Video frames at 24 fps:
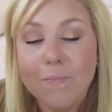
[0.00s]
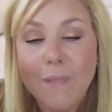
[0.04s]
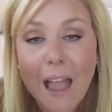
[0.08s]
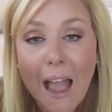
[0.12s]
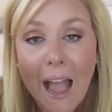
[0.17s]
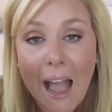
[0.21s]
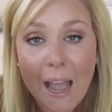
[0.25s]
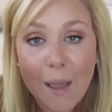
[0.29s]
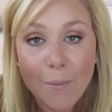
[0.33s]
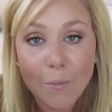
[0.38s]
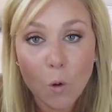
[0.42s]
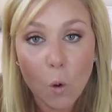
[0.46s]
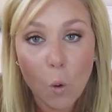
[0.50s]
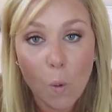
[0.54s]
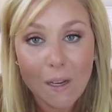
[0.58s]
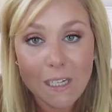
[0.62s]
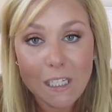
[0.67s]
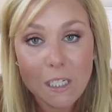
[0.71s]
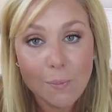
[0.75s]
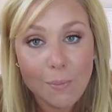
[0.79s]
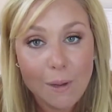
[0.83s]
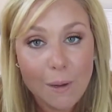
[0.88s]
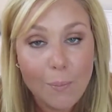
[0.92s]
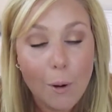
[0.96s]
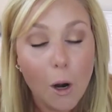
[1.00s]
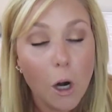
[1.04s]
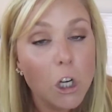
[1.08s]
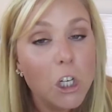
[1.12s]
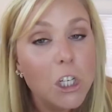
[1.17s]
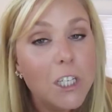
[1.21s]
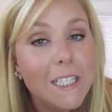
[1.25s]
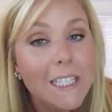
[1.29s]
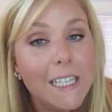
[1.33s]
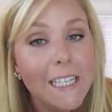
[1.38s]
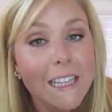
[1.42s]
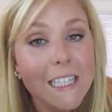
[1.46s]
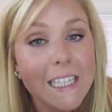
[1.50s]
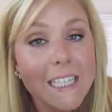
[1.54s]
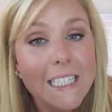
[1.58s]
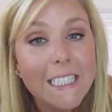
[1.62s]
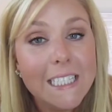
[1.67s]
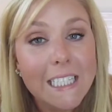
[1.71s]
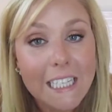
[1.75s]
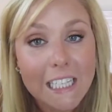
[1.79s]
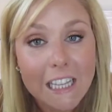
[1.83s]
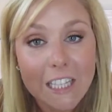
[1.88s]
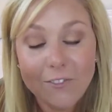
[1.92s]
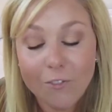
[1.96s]
I'm going to be purchasing
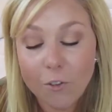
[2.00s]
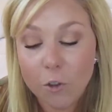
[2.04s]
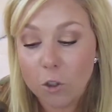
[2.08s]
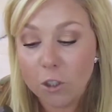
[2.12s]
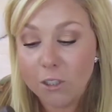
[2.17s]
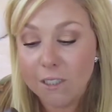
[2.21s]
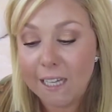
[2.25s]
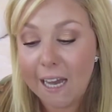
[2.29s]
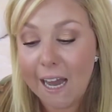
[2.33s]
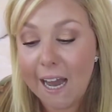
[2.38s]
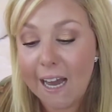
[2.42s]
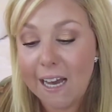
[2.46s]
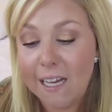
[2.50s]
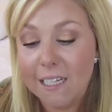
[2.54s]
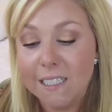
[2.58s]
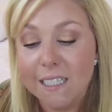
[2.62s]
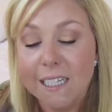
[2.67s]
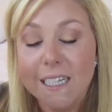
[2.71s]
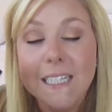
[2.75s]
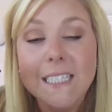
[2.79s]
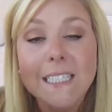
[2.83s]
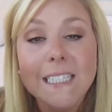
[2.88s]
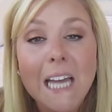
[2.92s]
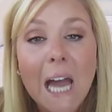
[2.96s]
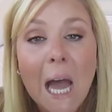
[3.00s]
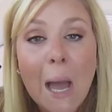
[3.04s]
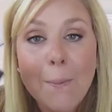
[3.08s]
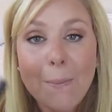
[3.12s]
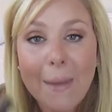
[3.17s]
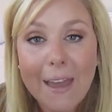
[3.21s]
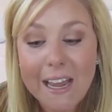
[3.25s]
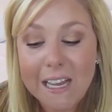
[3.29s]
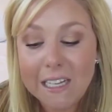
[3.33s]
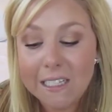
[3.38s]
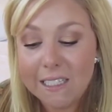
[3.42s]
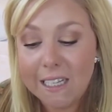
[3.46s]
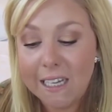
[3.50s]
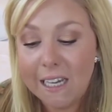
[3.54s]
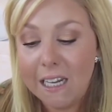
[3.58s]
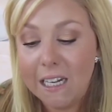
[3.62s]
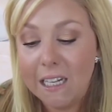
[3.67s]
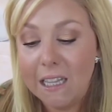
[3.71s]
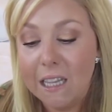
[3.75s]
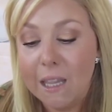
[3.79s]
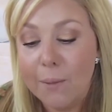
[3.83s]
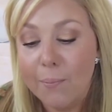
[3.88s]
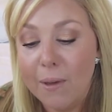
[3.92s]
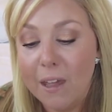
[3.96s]
this in the full size. It's
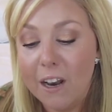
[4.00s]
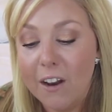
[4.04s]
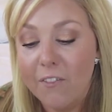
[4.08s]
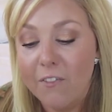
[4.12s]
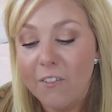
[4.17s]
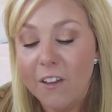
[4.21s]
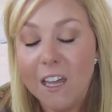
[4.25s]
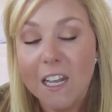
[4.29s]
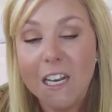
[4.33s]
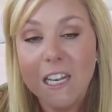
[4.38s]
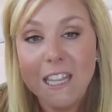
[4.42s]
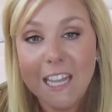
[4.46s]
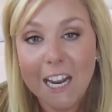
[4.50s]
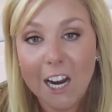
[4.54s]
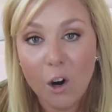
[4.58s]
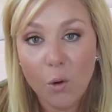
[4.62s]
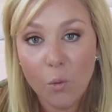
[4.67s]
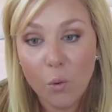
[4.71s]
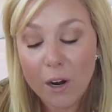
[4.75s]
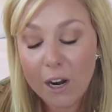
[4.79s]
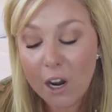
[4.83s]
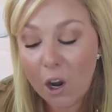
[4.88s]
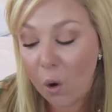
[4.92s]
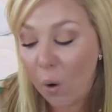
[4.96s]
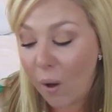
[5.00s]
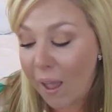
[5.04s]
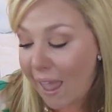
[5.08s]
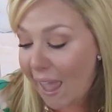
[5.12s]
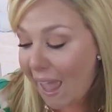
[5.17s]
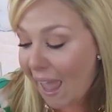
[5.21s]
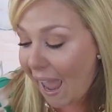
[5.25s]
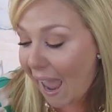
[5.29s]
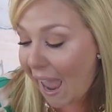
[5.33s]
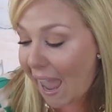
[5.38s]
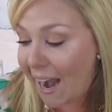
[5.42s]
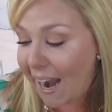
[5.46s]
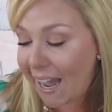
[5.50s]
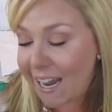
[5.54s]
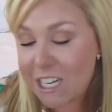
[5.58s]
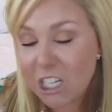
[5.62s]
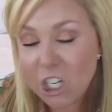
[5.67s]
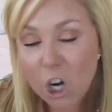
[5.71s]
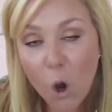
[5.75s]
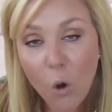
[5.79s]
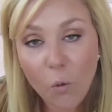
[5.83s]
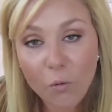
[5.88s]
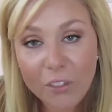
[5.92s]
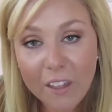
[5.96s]
amazing. The benefit, they're real. And I
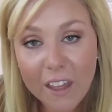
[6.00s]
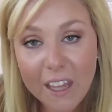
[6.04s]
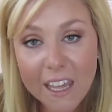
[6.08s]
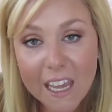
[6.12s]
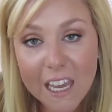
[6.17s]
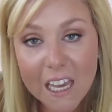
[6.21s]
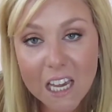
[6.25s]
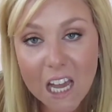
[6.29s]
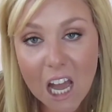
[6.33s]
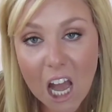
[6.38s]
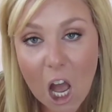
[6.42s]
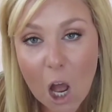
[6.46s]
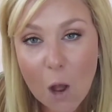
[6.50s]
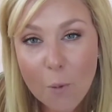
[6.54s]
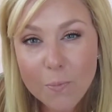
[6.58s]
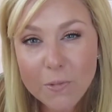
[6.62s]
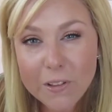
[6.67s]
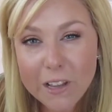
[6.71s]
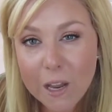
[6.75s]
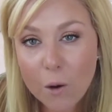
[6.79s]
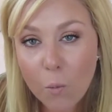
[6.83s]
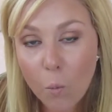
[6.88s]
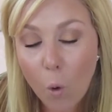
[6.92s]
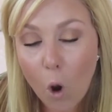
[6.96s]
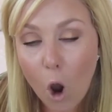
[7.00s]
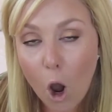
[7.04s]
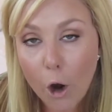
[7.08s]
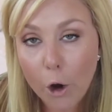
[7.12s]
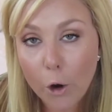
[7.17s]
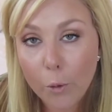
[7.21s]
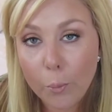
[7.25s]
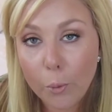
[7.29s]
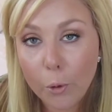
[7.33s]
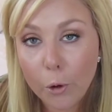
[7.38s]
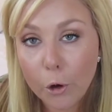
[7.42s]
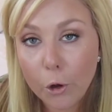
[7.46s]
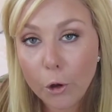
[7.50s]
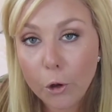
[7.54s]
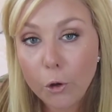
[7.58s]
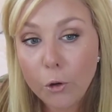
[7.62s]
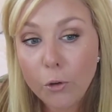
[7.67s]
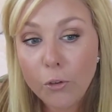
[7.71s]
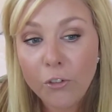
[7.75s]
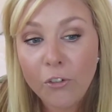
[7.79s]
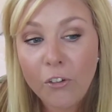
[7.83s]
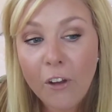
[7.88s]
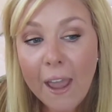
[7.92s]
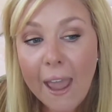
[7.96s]
don't think it comes in
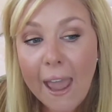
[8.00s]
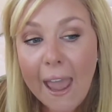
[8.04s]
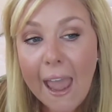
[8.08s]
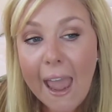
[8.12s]
waterproof.